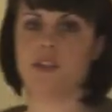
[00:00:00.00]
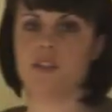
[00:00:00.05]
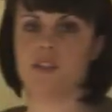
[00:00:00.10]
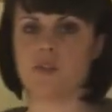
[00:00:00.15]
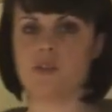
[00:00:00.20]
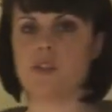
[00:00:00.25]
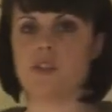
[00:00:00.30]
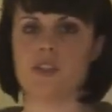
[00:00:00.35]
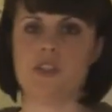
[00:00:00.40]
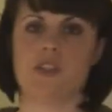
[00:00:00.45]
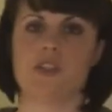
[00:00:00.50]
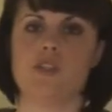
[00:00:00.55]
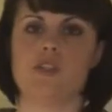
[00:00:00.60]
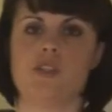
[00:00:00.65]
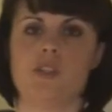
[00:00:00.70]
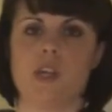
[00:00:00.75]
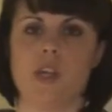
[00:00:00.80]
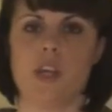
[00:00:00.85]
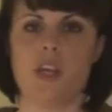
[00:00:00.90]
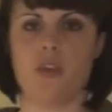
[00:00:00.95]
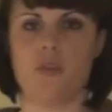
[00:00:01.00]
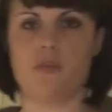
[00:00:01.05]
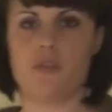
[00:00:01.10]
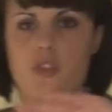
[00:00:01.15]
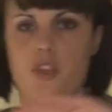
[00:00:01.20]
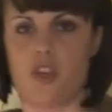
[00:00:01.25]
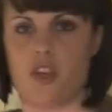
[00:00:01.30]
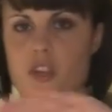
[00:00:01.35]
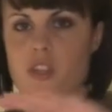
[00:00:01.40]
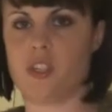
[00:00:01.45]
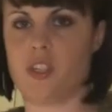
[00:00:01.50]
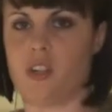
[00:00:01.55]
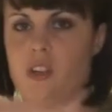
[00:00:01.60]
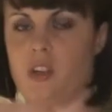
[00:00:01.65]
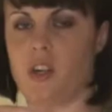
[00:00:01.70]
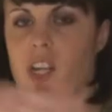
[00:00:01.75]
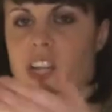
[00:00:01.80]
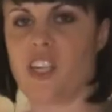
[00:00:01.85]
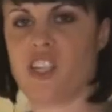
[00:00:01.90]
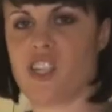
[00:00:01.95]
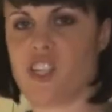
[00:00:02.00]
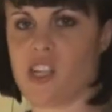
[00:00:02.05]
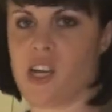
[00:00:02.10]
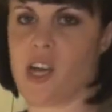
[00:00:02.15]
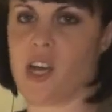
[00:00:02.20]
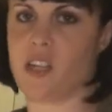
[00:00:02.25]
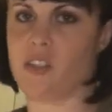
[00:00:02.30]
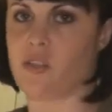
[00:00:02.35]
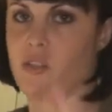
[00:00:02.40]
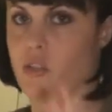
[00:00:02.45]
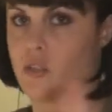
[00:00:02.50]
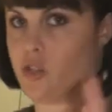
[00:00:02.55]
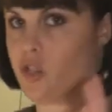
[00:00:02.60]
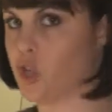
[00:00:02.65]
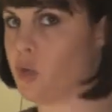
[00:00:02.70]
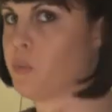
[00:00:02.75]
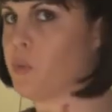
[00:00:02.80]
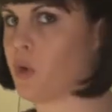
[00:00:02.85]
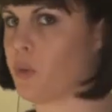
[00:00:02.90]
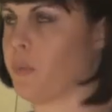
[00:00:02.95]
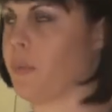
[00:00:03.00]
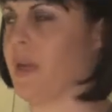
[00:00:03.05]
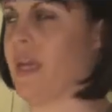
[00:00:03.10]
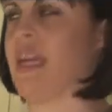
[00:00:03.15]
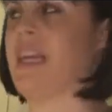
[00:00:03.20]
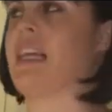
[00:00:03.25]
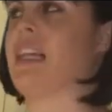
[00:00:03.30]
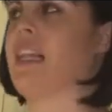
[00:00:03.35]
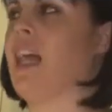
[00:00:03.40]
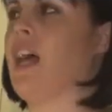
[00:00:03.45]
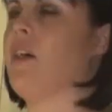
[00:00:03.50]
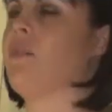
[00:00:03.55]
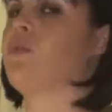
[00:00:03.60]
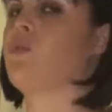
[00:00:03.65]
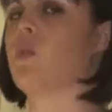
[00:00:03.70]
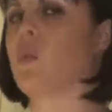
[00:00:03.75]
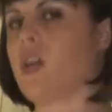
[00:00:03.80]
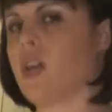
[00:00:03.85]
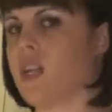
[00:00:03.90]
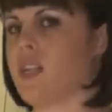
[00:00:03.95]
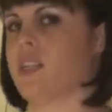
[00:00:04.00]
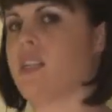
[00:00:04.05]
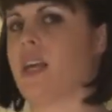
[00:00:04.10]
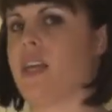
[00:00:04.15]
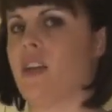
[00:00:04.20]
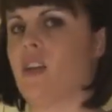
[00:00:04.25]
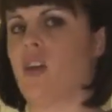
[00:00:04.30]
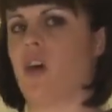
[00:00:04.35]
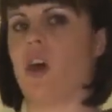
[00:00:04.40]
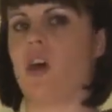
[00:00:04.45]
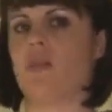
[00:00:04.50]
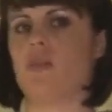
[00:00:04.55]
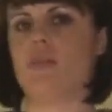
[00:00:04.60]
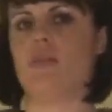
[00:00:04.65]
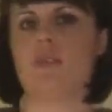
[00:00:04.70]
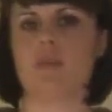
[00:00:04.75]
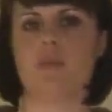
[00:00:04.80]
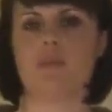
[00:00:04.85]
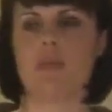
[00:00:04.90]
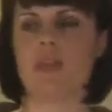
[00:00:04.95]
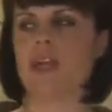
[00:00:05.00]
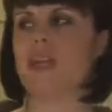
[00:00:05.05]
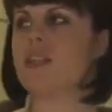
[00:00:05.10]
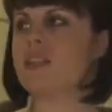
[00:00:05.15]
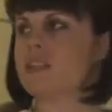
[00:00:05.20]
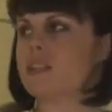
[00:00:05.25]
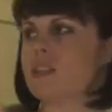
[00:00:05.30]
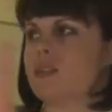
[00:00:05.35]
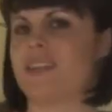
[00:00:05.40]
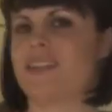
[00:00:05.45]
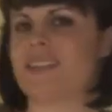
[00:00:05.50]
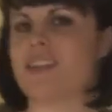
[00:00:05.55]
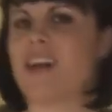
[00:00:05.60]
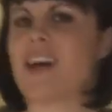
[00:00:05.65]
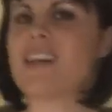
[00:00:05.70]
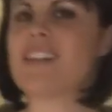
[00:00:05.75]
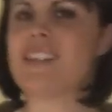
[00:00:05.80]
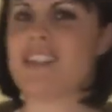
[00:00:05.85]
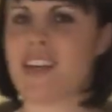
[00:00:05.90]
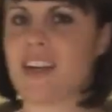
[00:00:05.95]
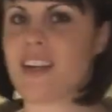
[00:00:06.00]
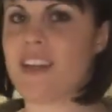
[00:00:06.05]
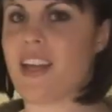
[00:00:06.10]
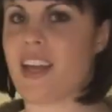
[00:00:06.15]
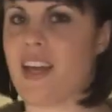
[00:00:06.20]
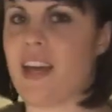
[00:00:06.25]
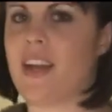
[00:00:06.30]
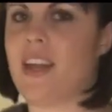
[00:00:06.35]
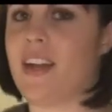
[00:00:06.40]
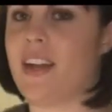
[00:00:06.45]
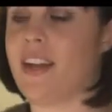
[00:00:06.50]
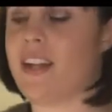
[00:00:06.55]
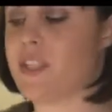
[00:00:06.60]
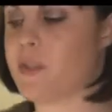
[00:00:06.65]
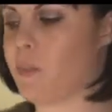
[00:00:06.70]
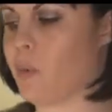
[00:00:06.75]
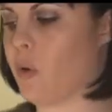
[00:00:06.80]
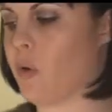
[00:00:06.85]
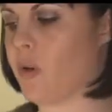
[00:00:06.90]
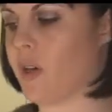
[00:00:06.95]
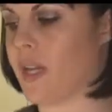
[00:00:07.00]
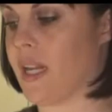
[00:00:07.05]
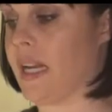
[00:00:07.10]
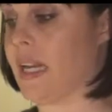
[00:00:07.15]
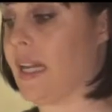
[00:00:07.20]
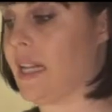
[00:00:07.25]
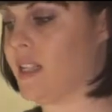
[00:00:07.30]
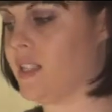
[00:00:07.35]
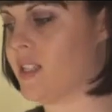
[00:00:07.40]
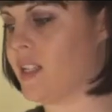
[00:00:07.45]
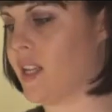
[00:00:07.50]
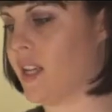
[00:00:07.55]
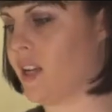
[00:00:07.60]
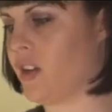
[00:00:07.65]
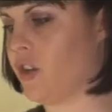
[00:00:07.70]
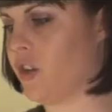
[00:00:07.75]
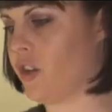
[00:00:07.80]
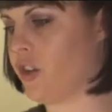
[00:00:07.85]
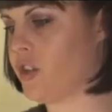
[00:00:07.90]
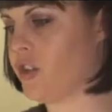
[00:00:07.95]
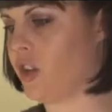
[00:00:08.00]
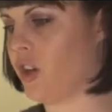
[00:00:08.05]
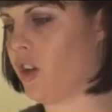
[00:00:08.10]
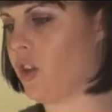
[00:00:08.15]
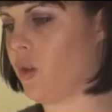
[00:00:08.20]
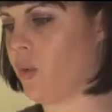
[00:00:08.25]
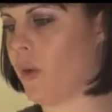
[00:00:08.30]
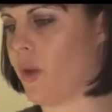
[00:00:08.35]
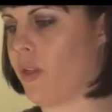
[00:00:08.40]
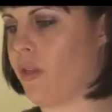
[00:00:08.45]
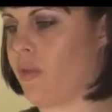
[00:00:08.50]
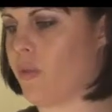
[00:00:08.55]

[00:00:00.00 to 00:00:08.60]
As soon as you've cooked it on each side so there's no more pink left, we're going to take it off of the plates. It's not done yet, and it is pork and it needs to get cooked all the way